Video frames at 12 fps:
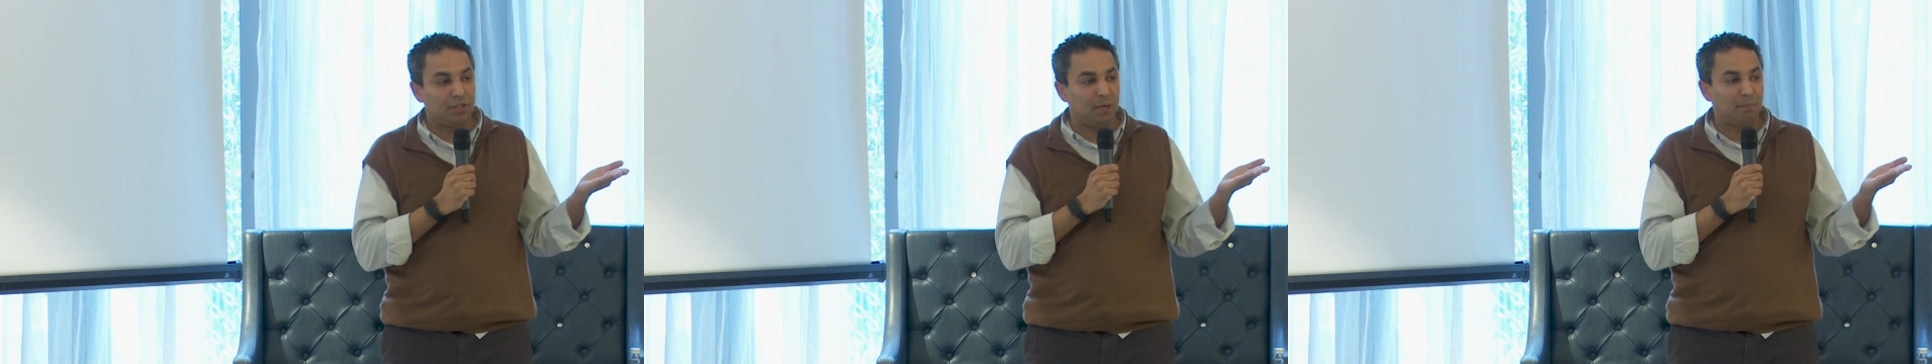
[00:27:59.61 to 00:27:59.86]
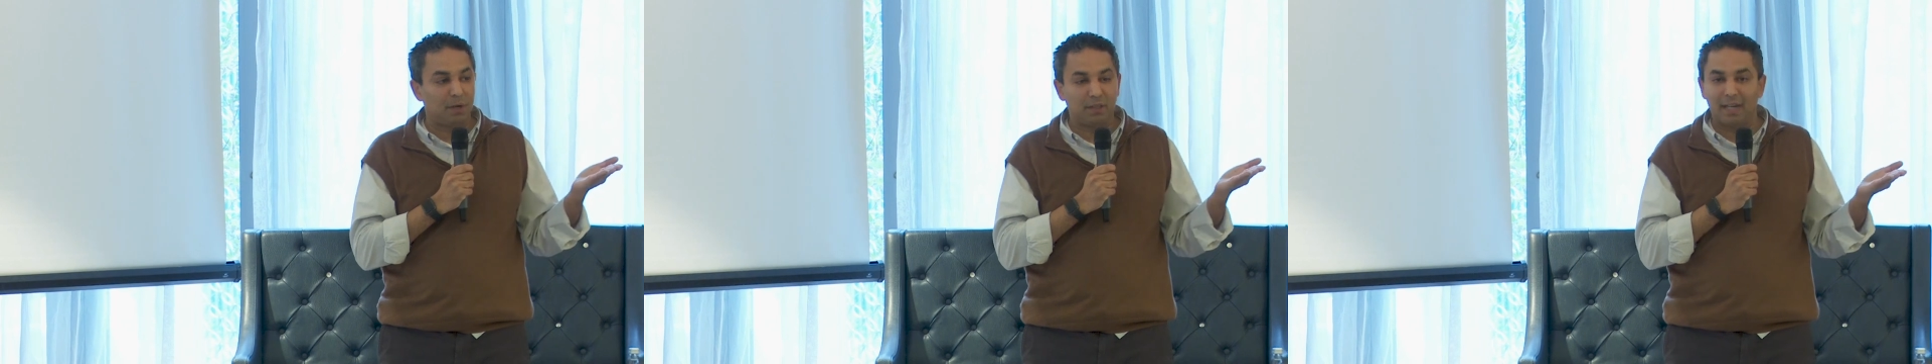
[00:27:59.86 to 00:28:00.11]
you
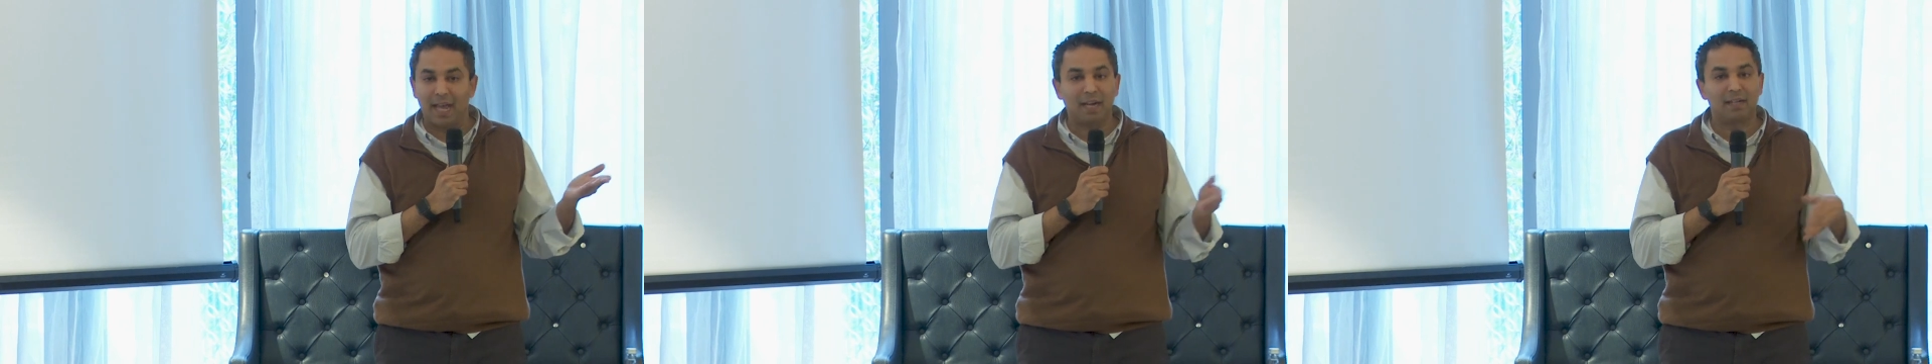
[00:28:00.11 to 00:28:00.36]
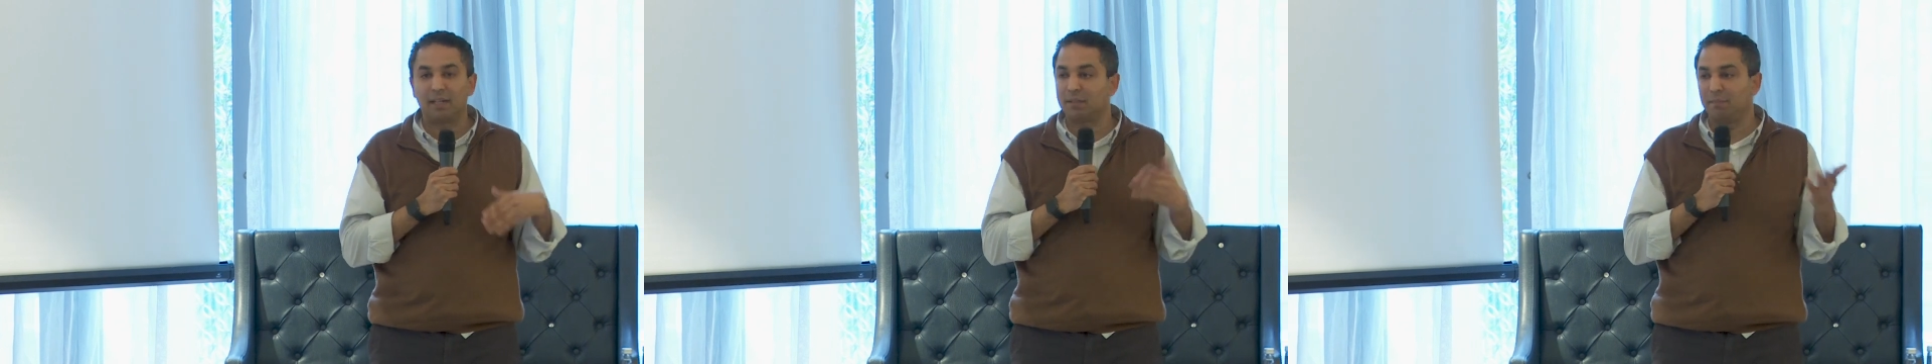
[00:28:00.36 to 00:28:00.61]
didn't put it in the
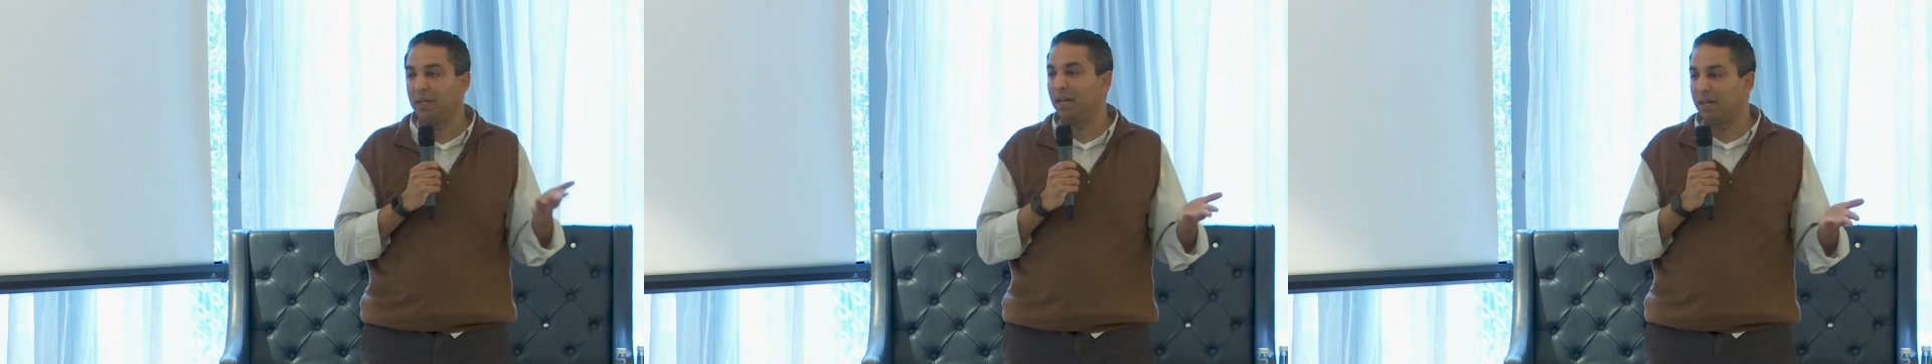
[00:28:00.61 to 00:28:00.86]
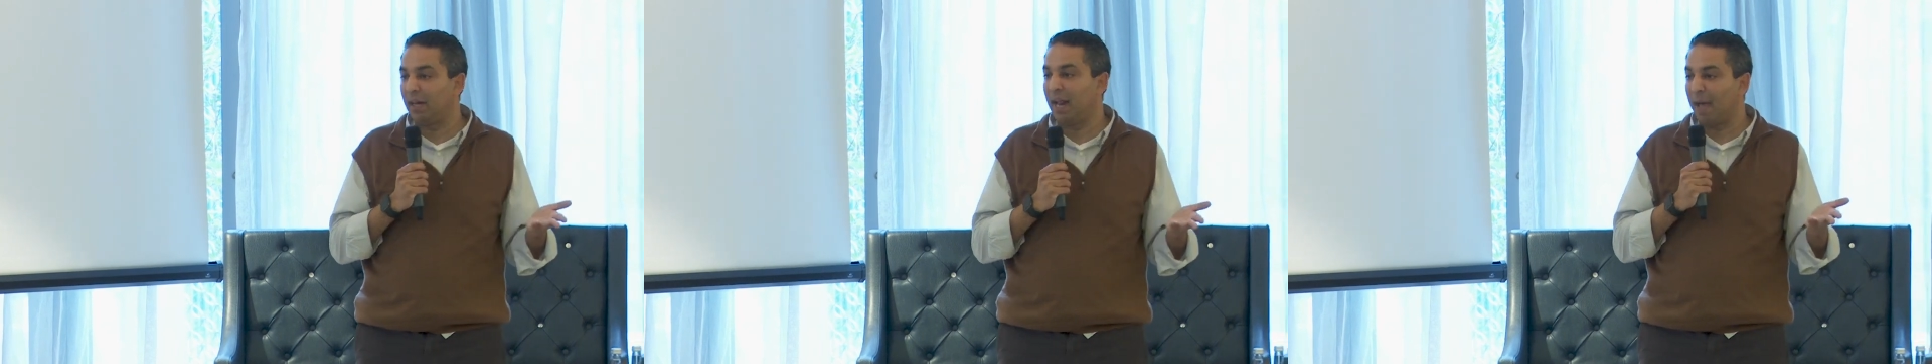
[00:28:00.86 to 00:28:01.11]
deck, doesn't mean
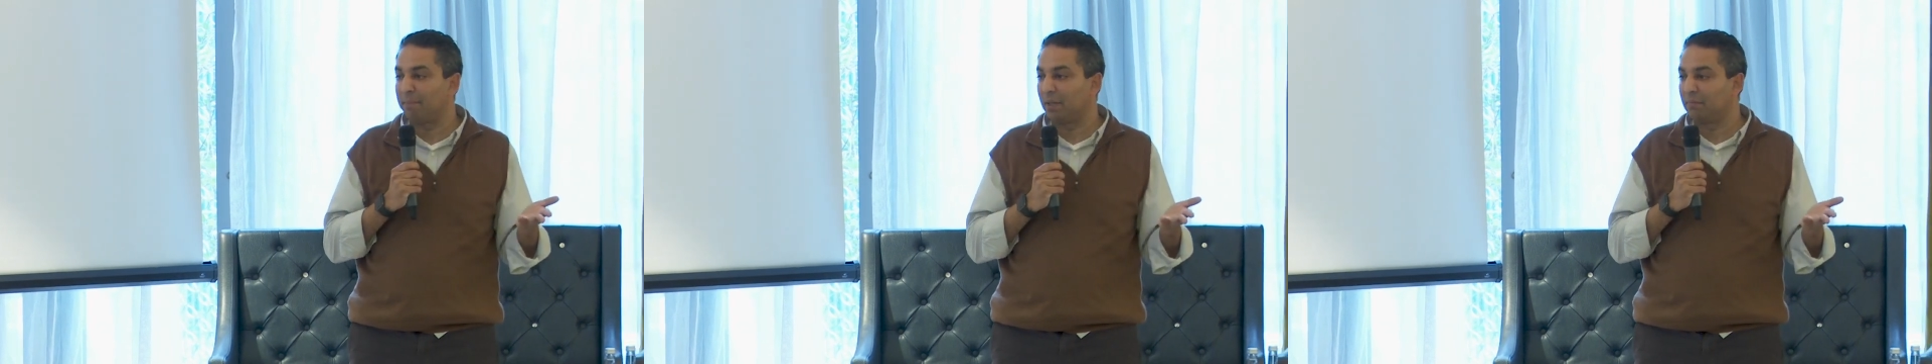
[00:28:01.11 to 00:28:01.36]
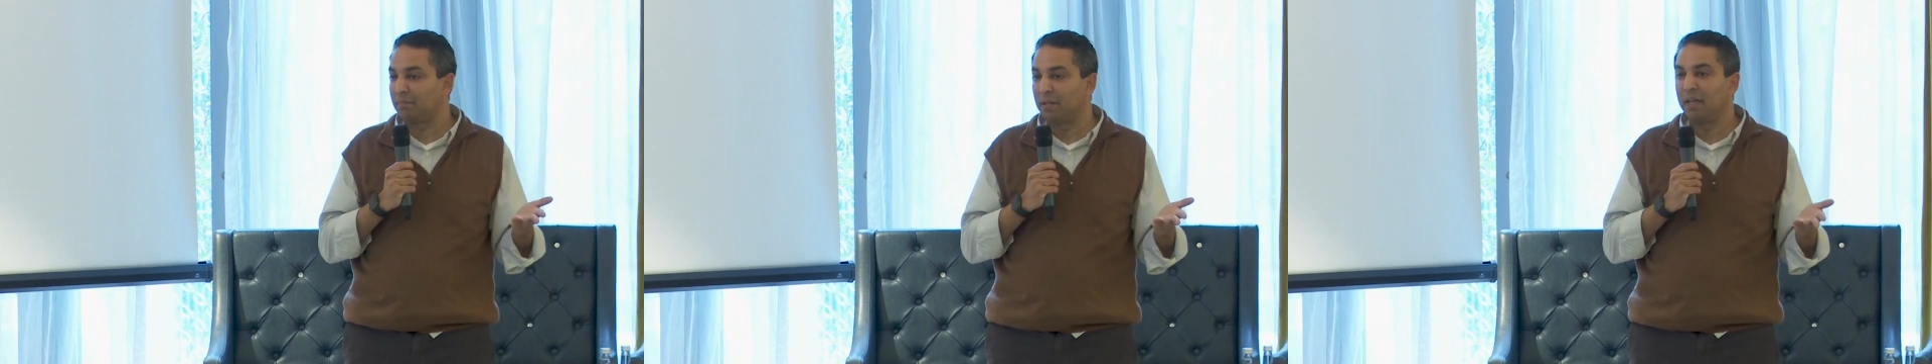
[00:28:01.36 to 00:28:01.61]
it didn't happen.